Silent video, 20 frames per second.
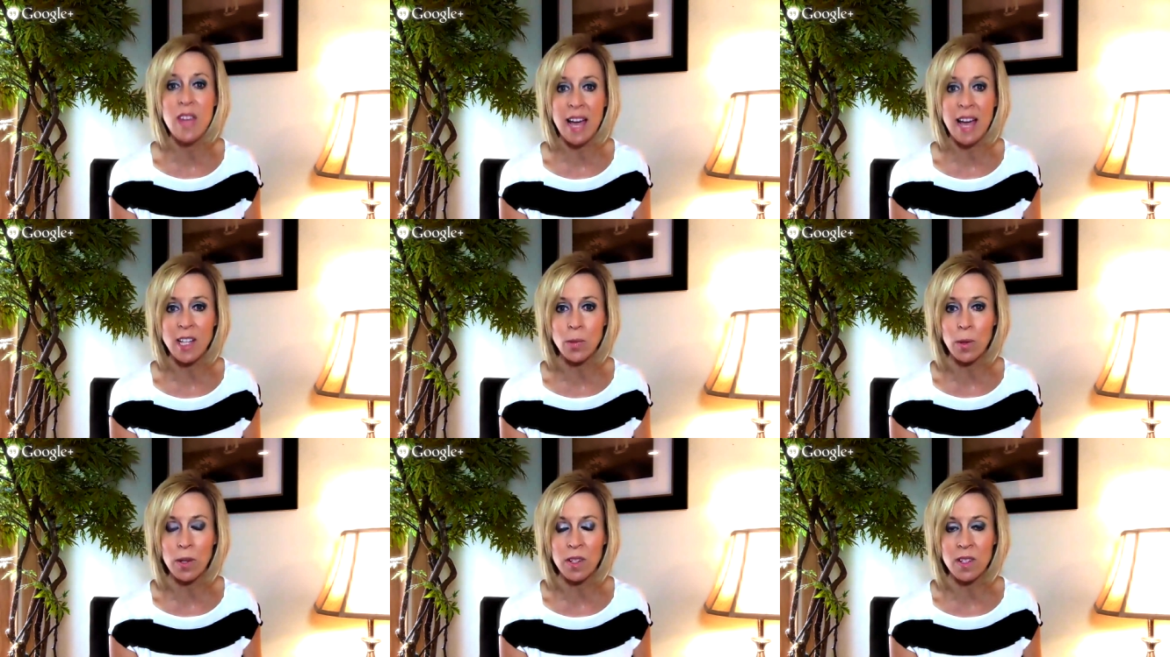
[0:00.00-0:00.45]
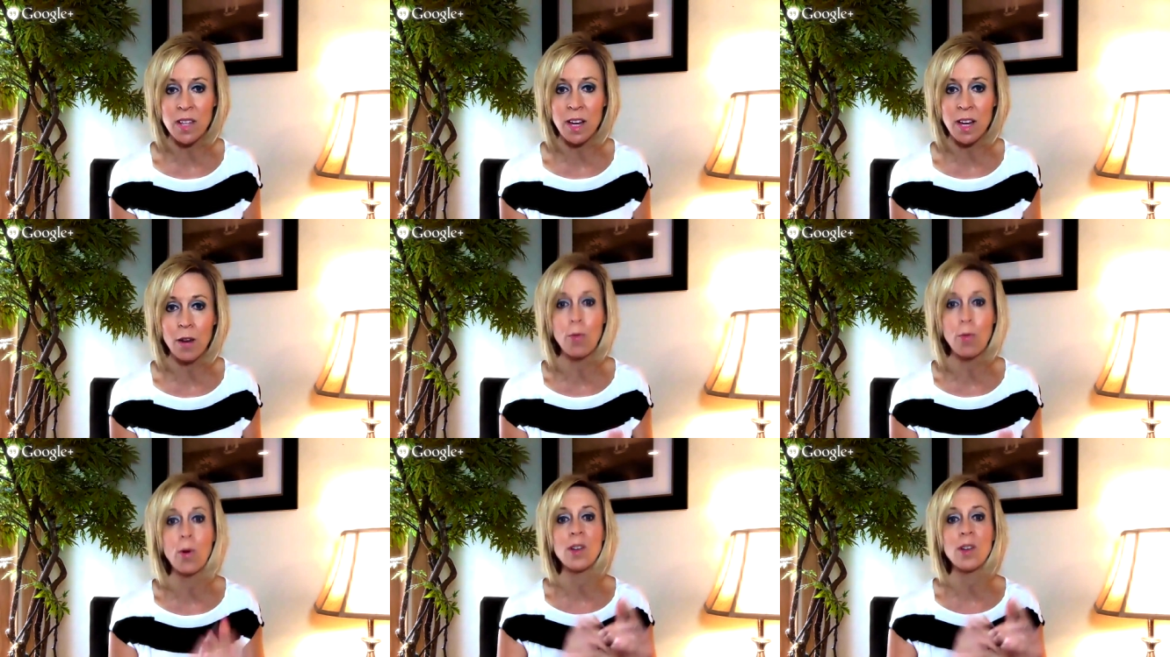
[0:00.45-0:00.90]
That's what it's
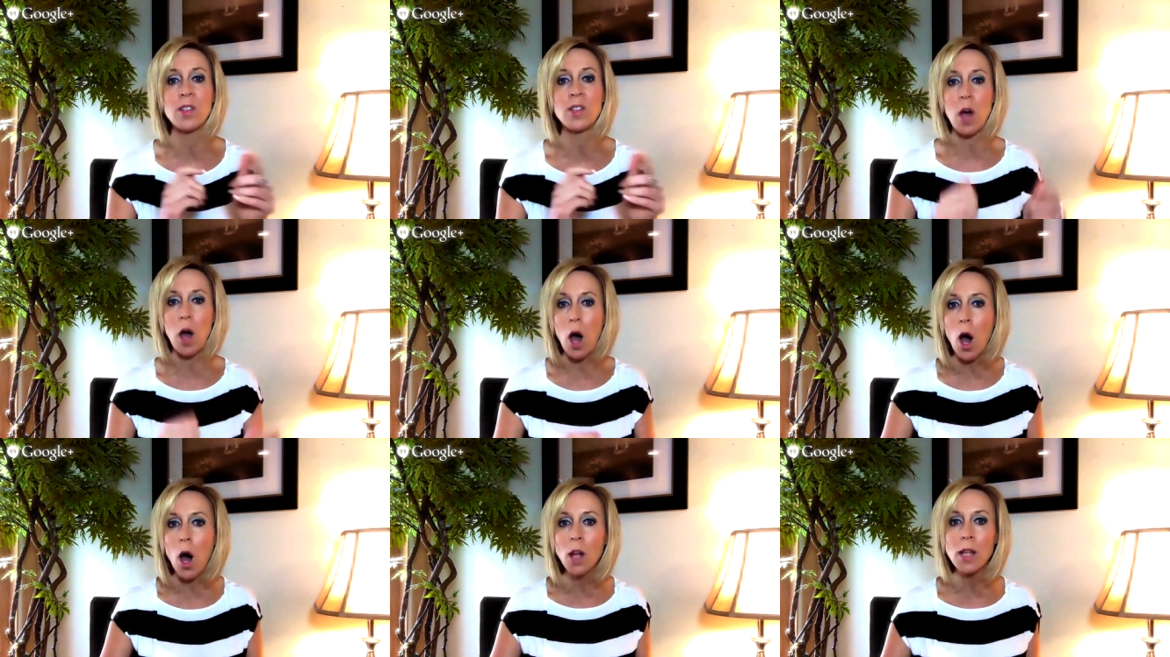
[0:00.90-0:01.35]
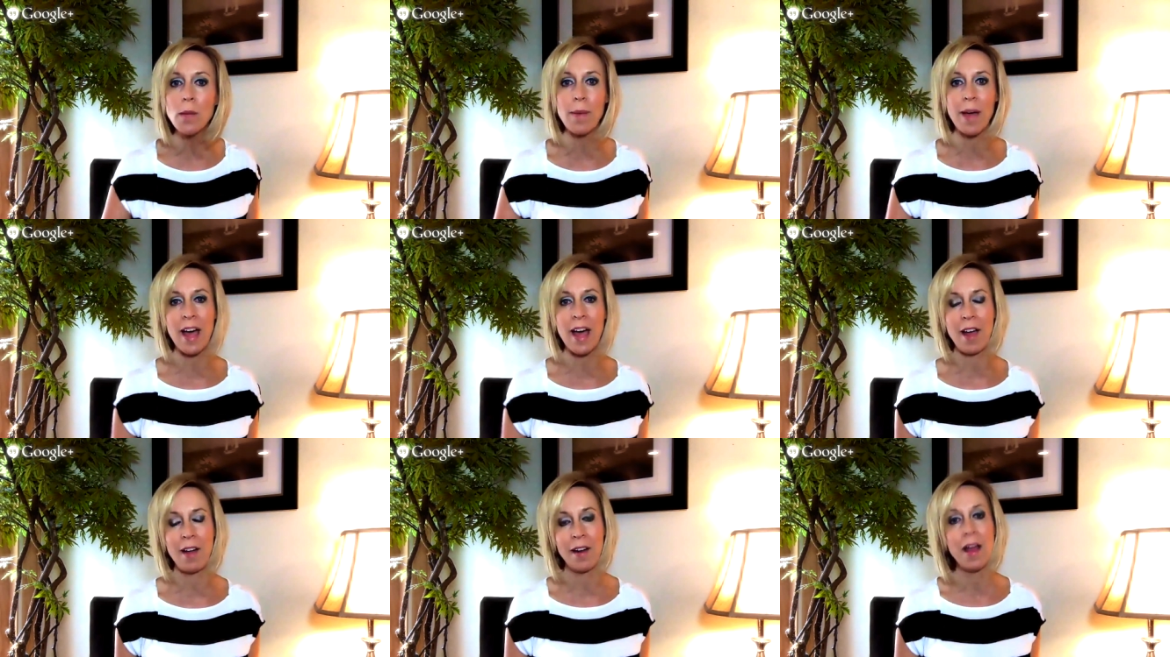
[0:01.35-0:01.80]
there for. It's all
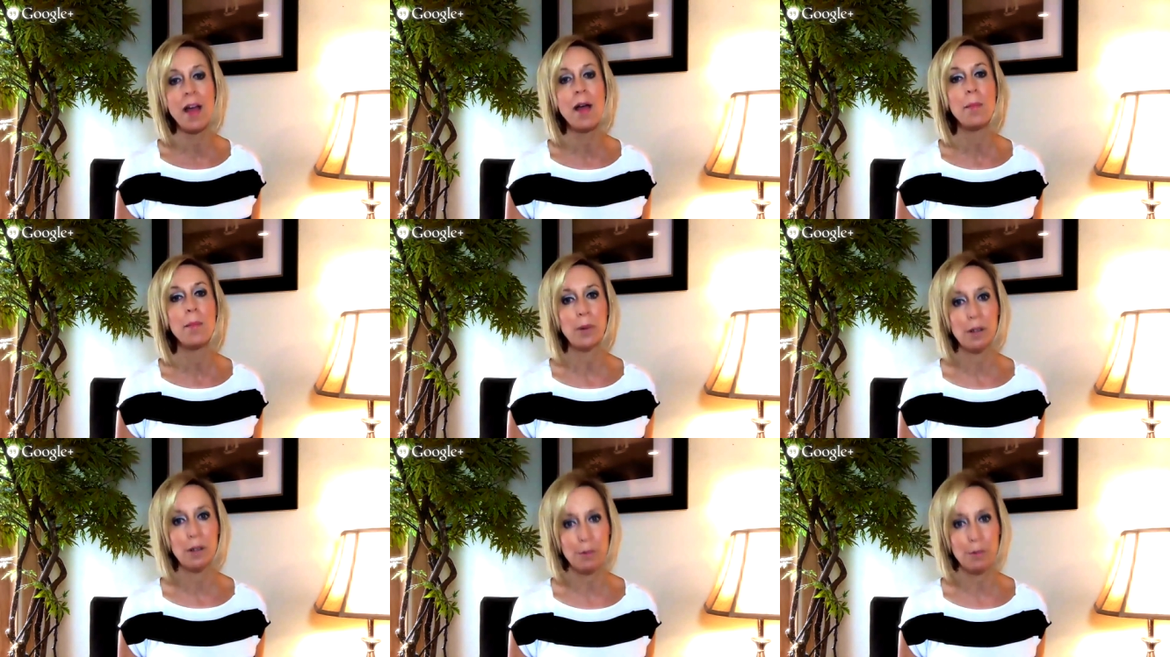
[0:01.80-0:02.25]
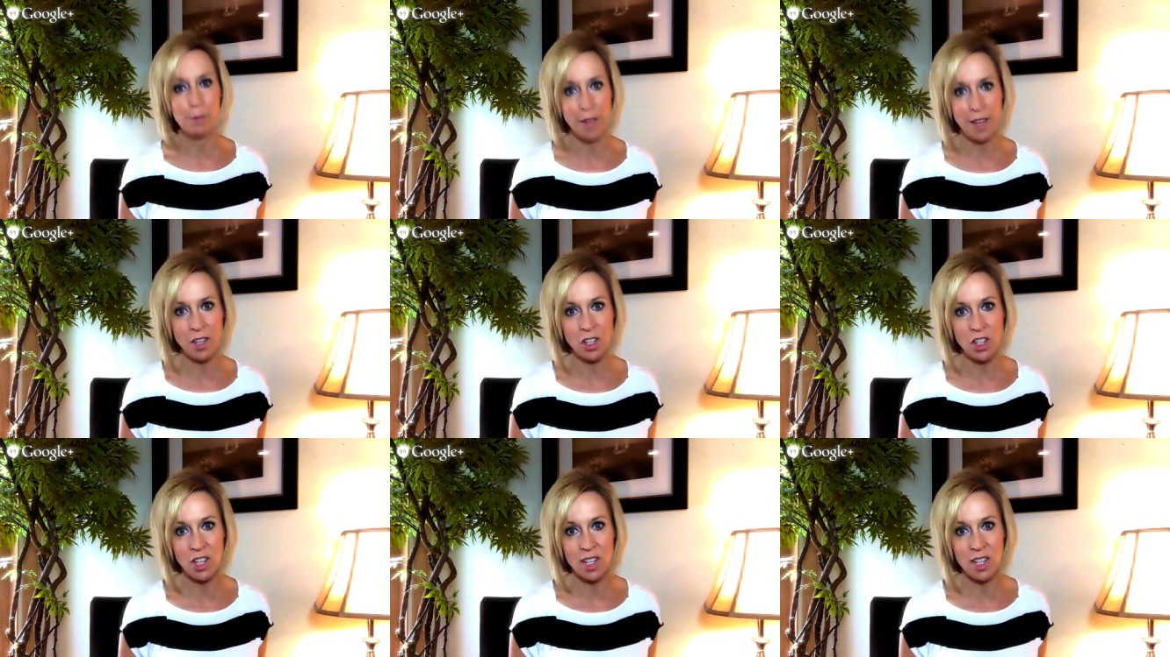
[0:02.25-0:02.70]
about
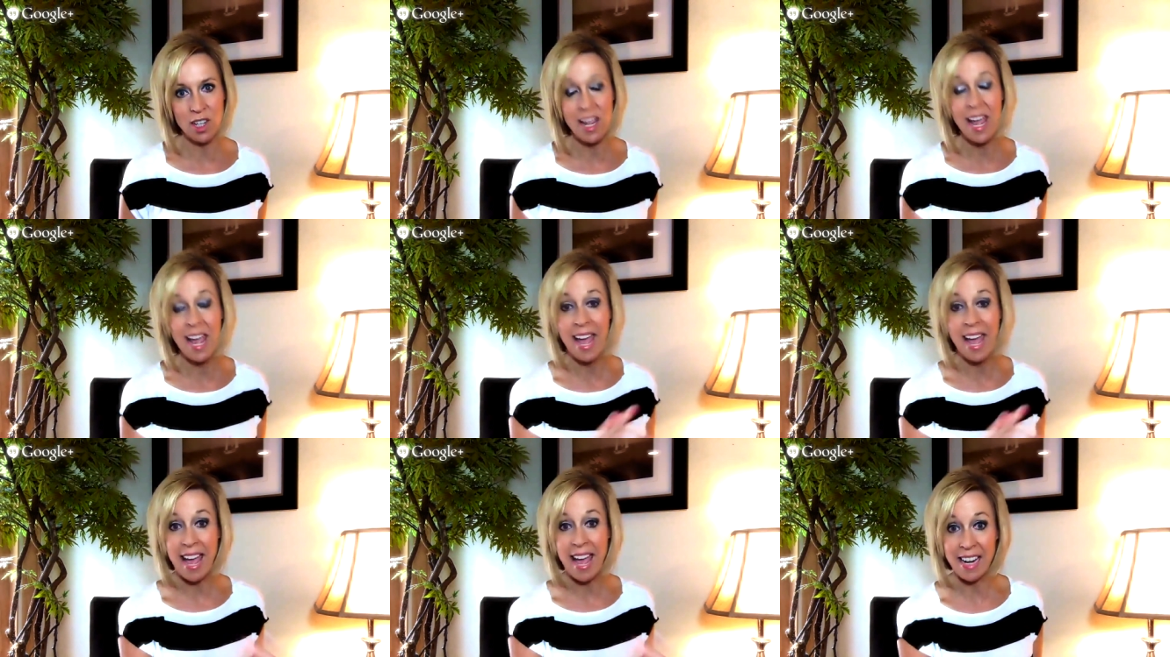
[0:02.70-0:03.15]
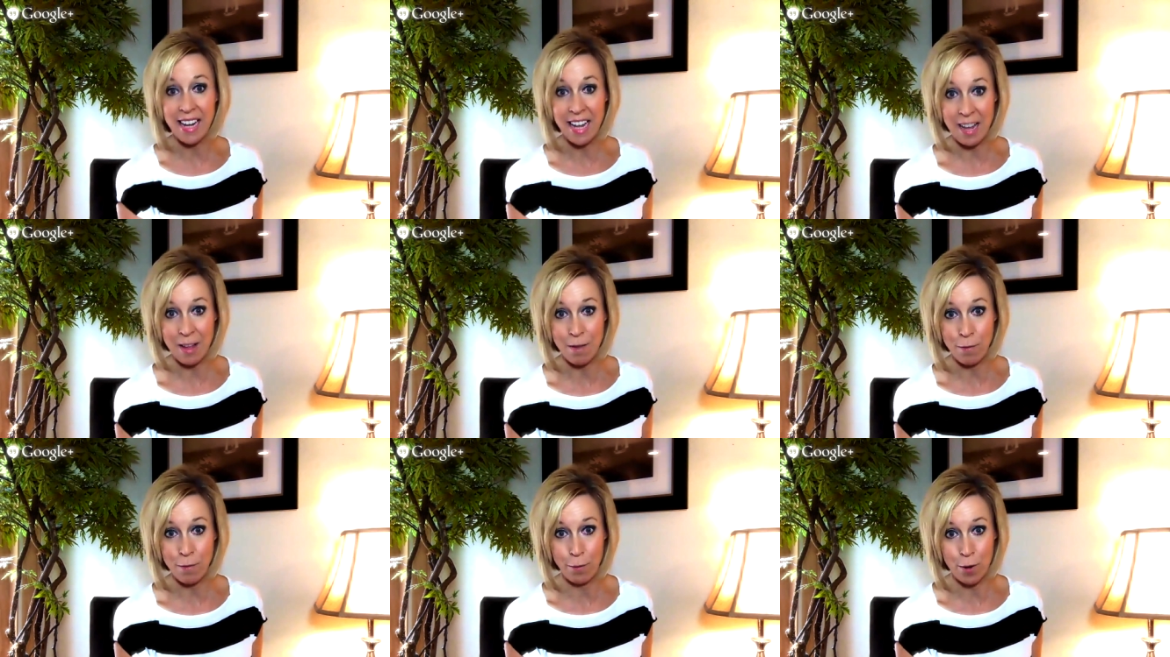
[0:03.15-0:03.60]
prevention and
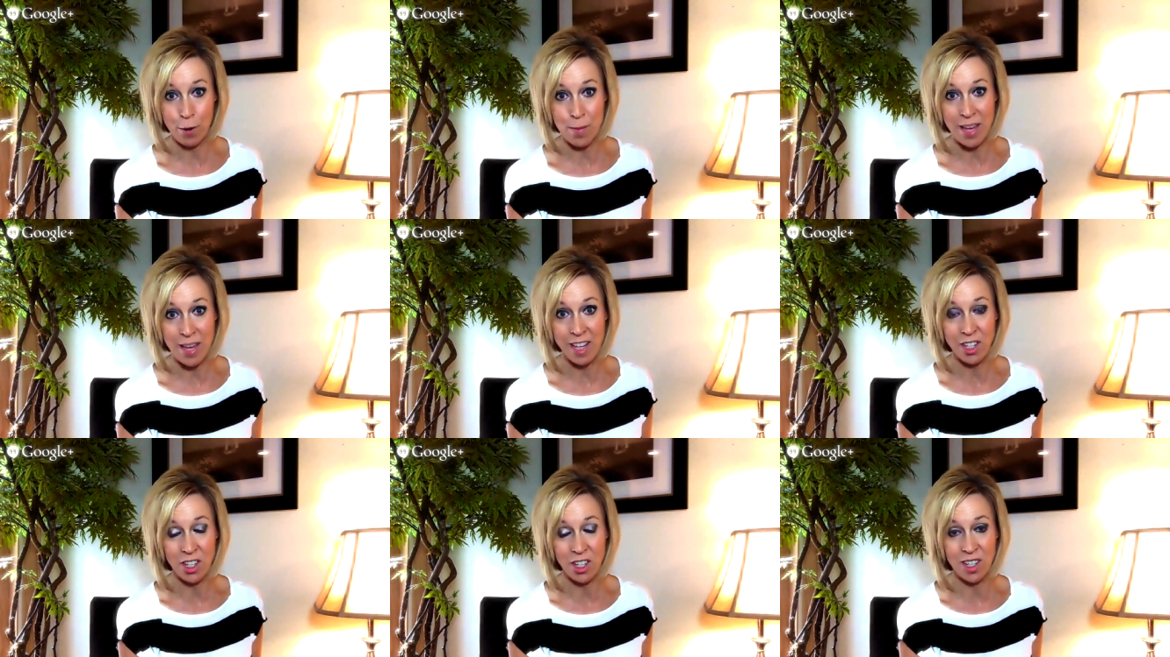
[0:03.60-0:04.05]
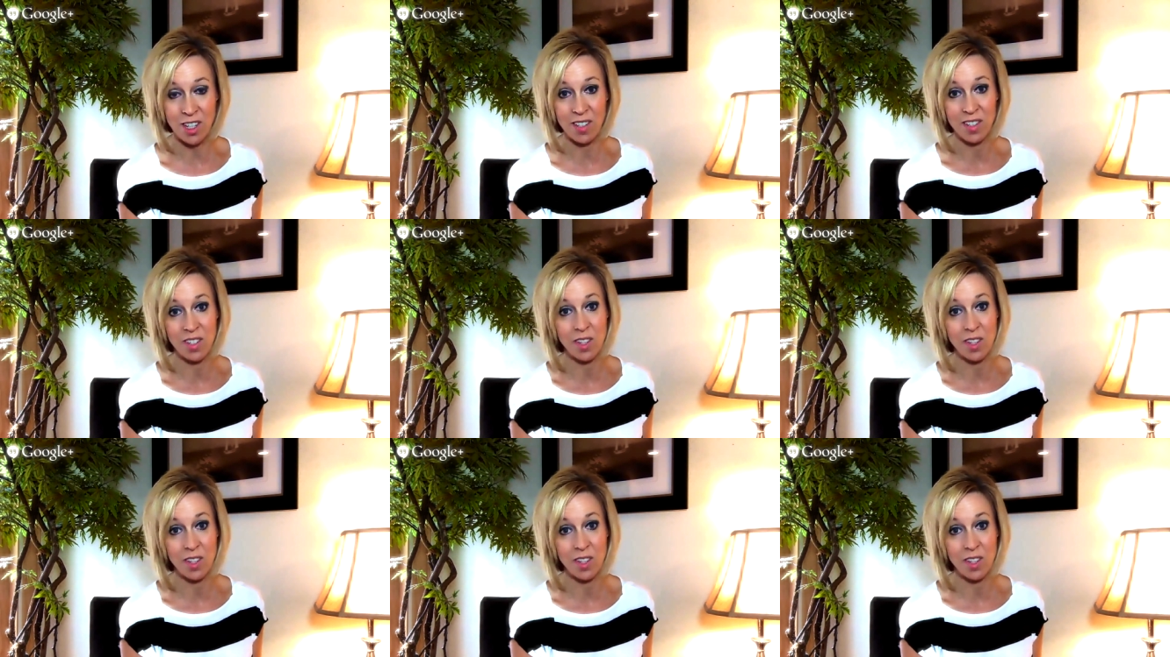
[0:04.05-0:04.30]
information.